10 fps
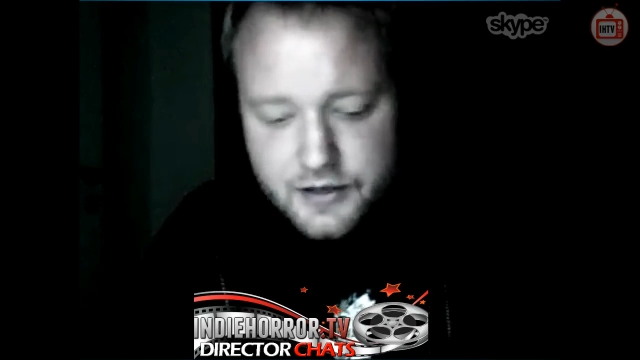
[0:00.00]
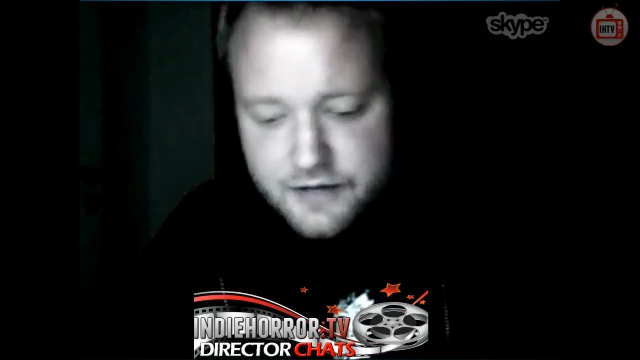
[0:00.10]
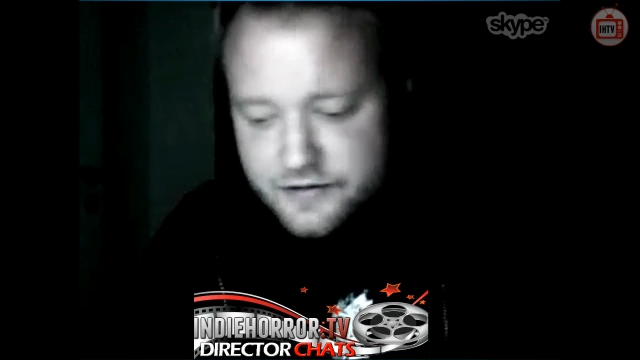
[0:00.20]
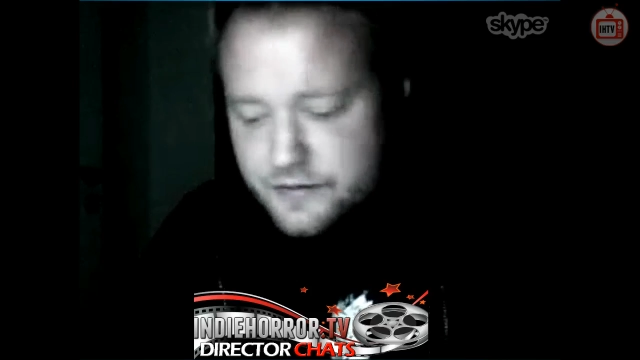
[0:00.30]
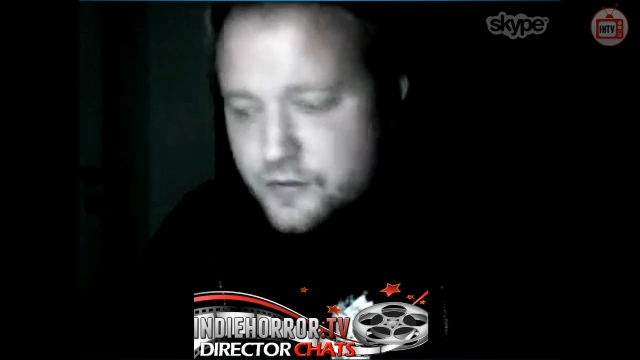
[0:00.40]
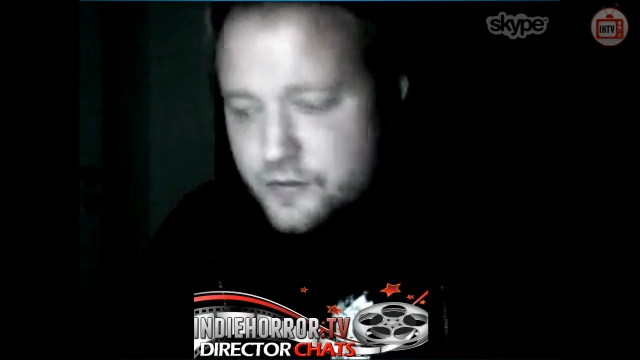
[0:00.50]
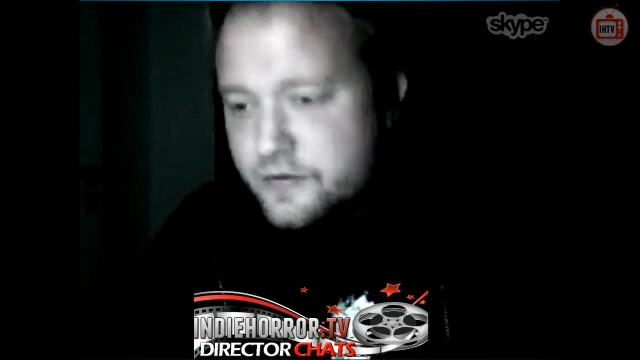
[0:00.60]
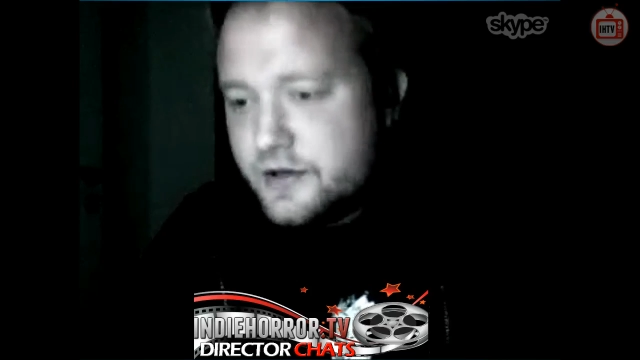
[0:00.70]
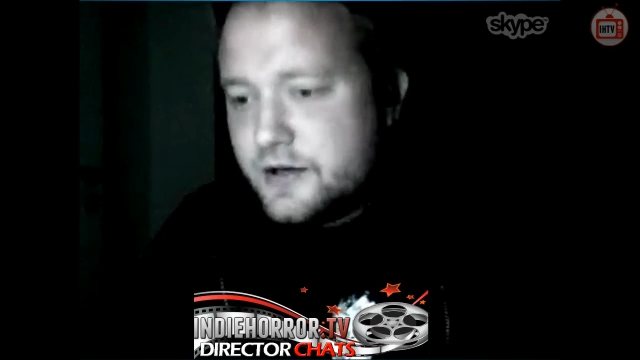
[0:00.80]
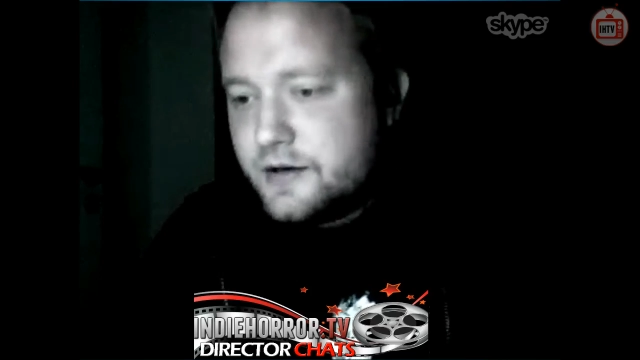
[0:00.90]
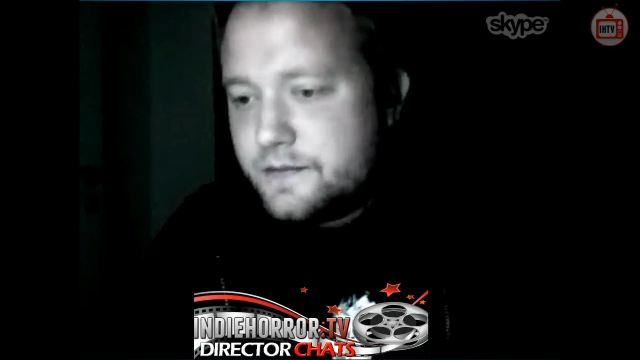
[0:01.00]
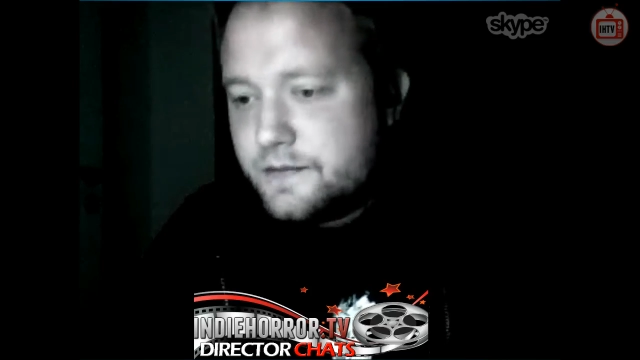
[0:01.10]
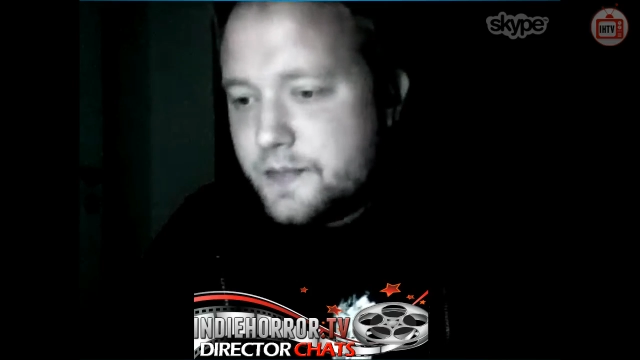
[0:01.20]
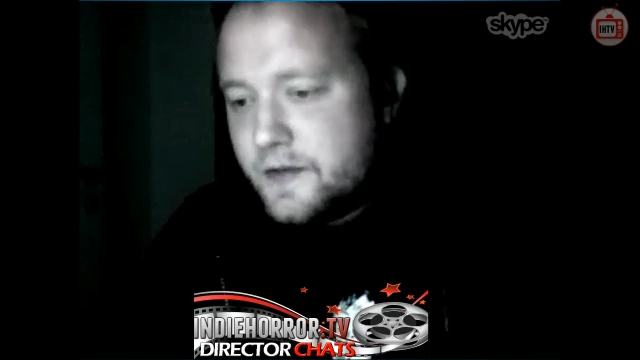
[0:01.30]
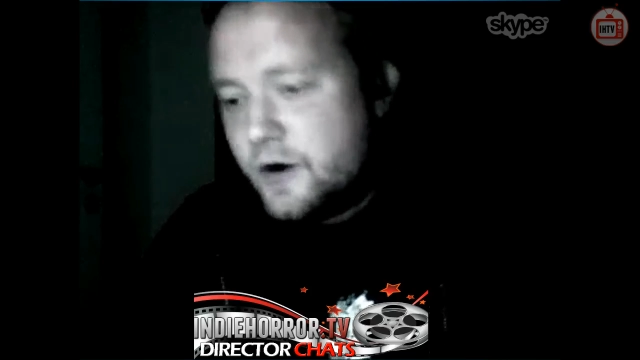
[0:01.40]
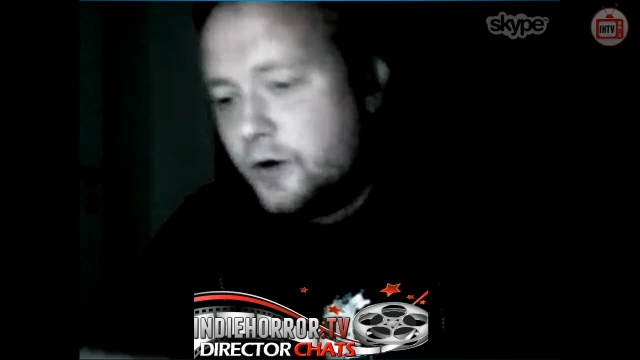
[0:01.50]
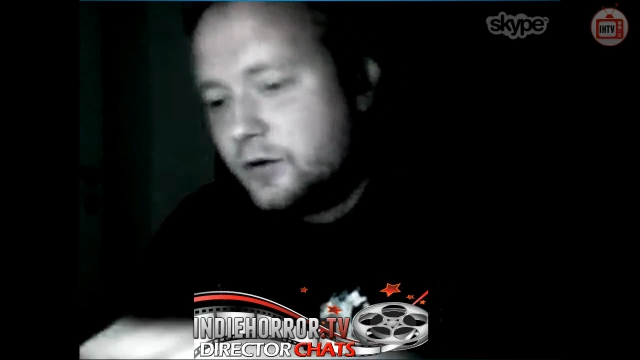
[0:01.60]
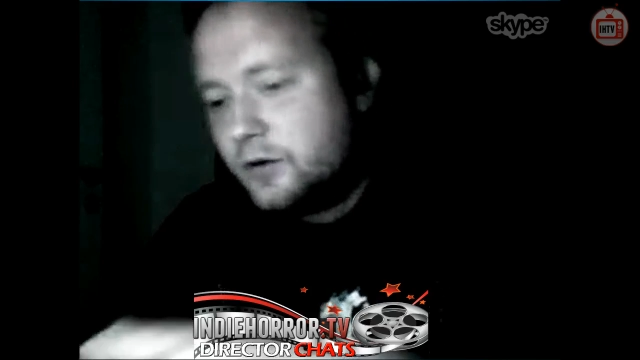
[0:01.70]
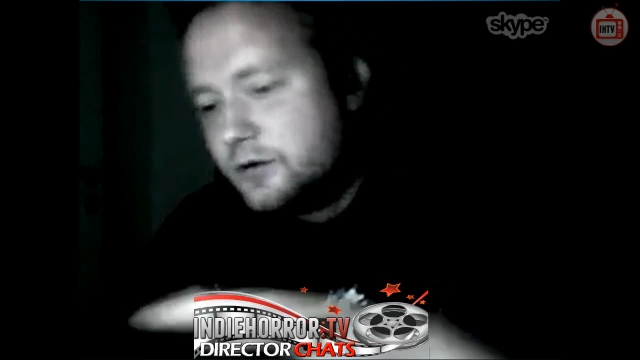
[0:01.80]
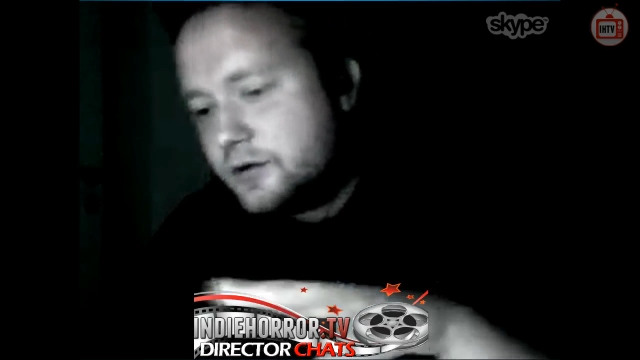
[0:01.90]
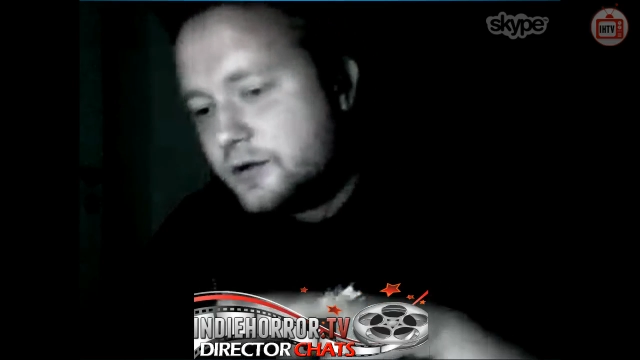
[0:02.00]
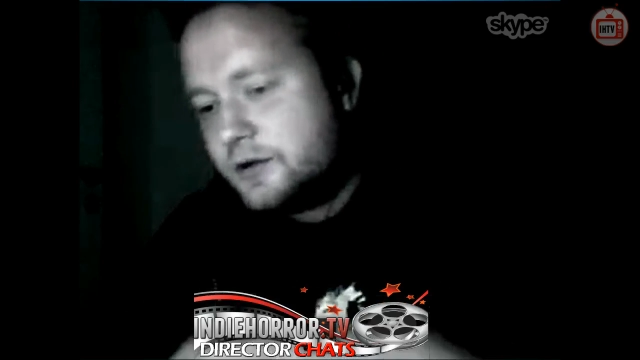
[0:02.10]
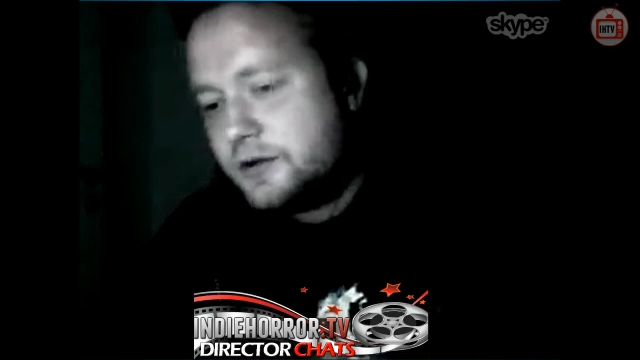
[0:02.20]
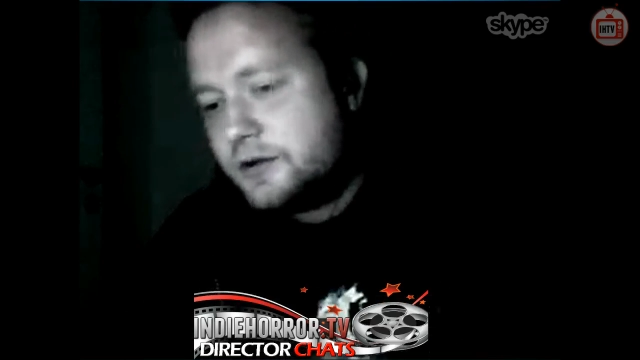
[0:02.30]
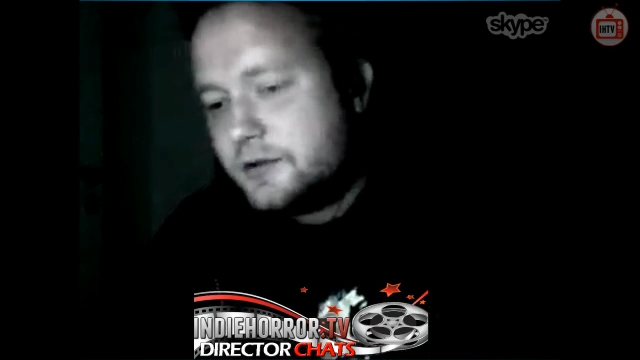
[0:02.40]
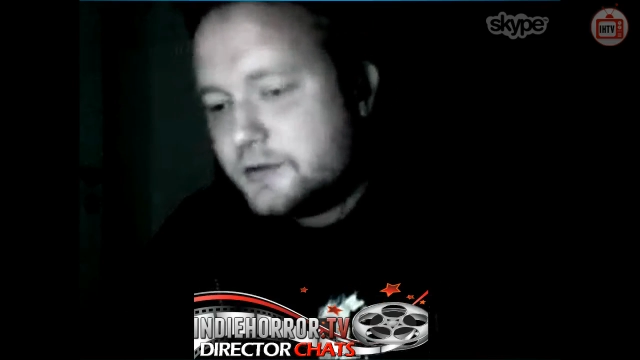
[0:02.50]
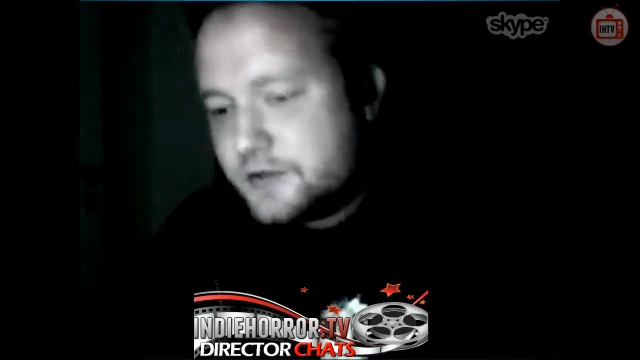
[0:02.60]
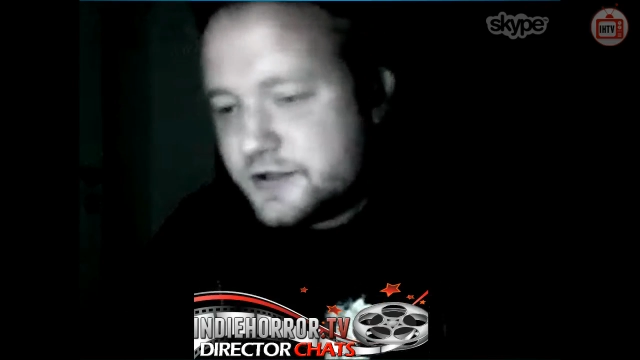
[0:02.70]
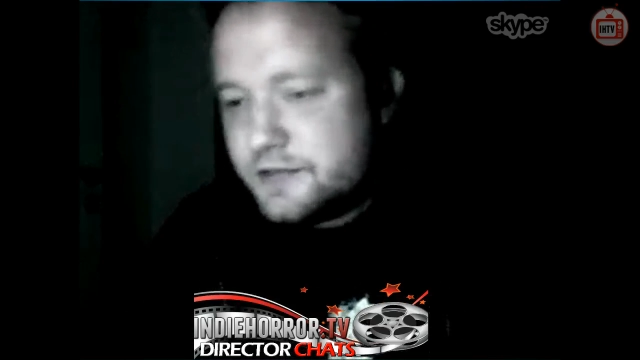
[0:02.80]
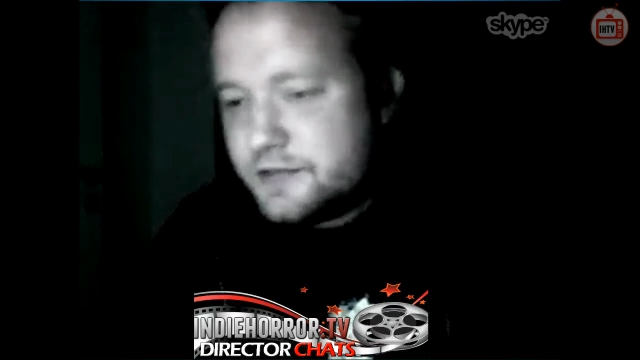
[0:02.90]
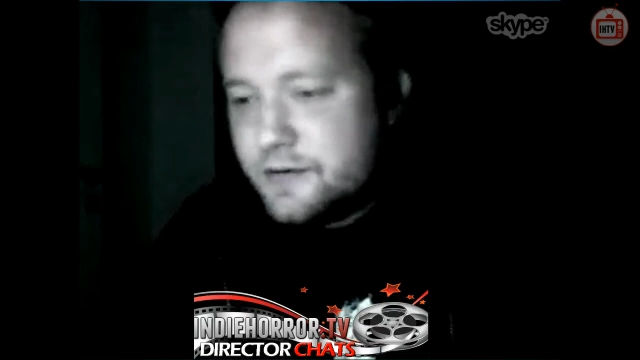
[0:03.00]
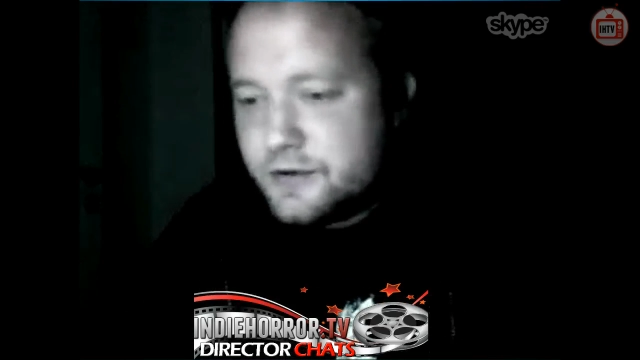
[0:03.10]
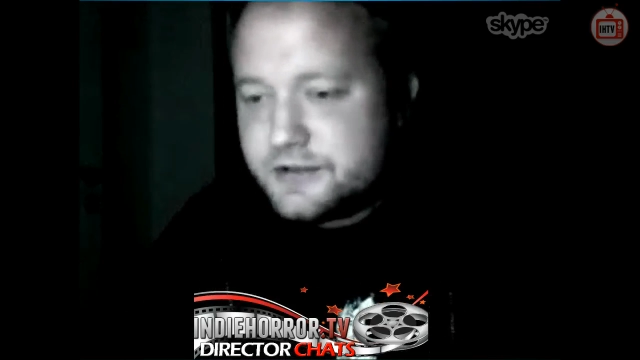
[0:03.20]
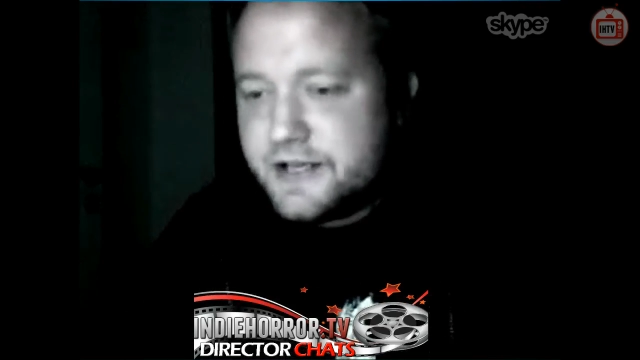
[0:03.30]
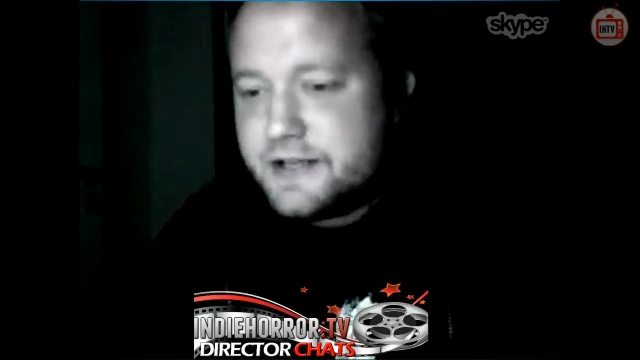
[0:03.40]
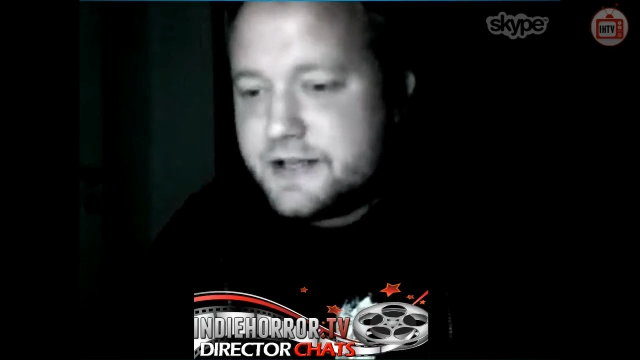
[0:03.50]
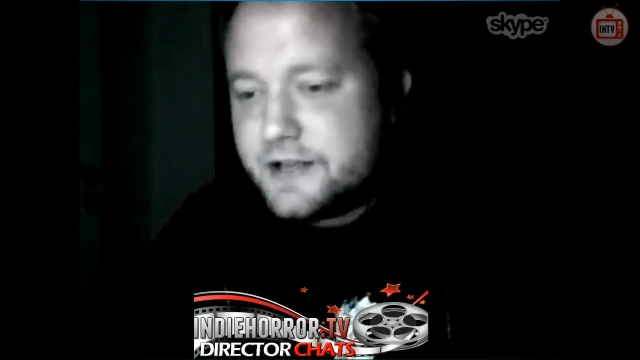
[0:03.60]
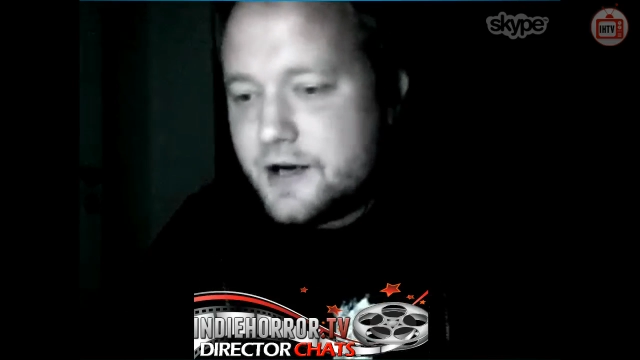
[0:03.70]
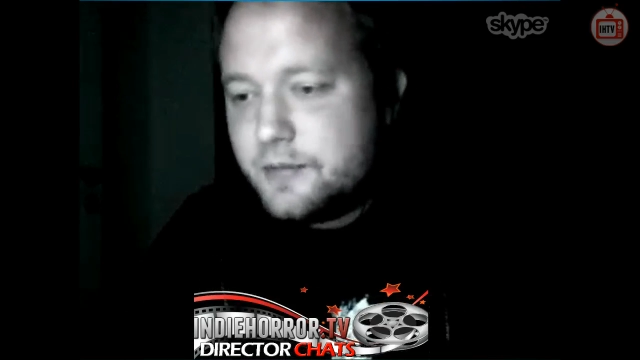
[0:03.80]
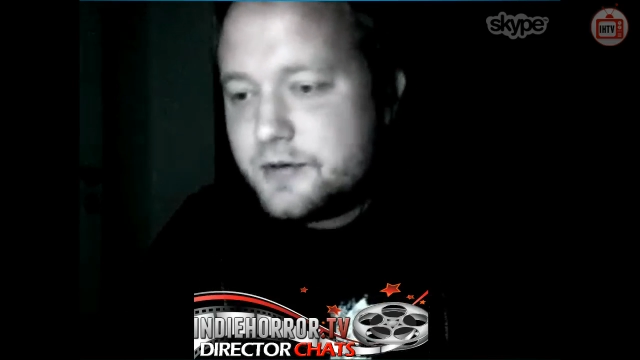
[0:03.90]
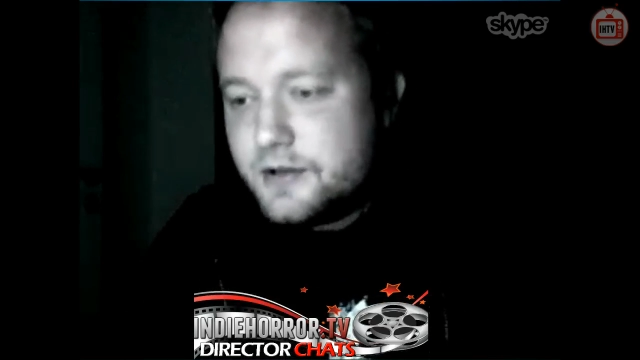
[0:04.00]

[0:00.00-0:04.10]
After the movie, the whole cinema was standing up,